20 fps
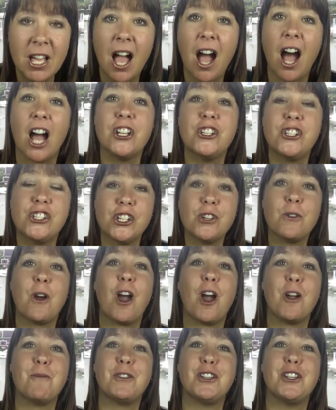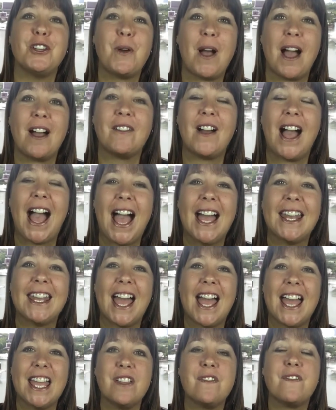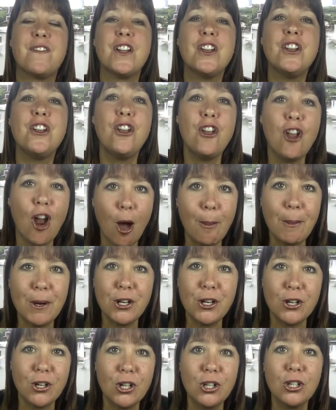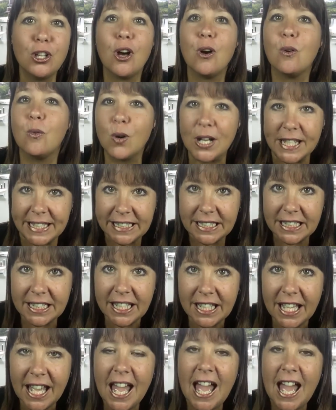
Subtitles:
I do hope that you have had a phenomenal week.